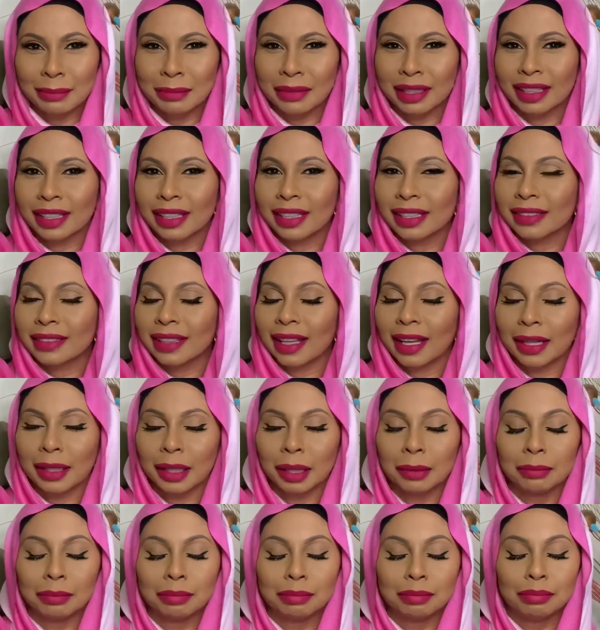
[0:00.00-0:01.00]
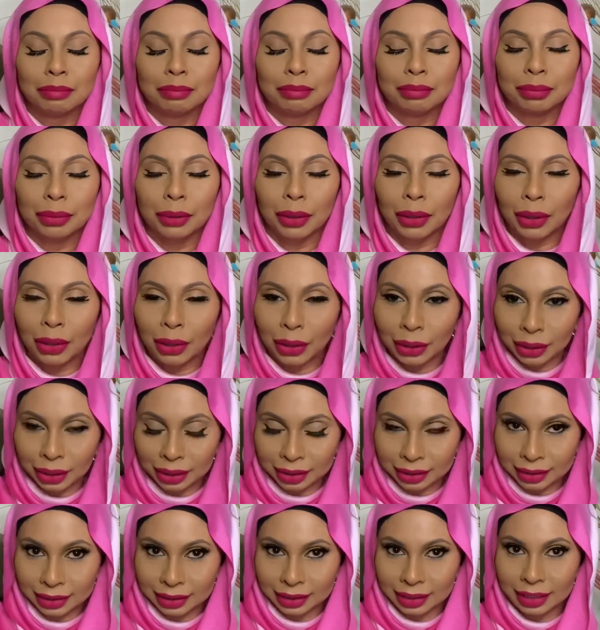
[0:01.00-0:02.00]
The kids had a
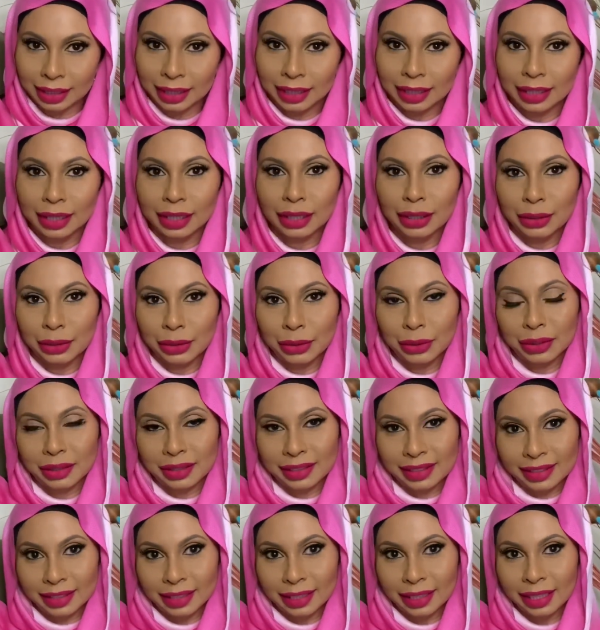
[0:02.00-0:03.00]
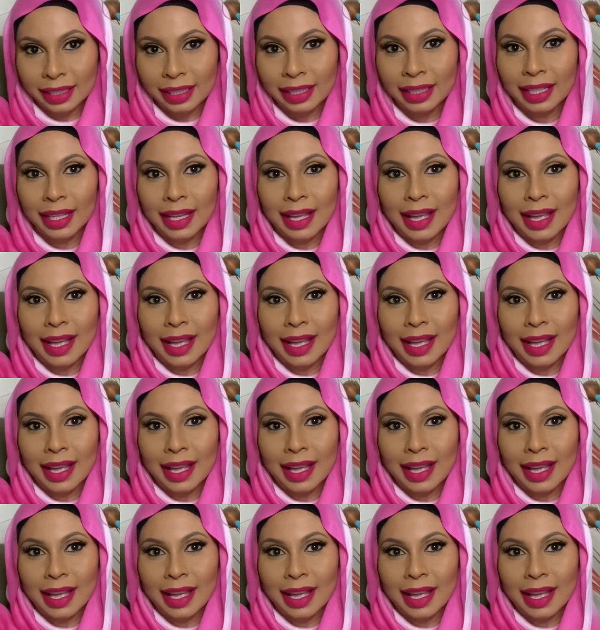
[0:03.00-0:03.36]
ball in New York City.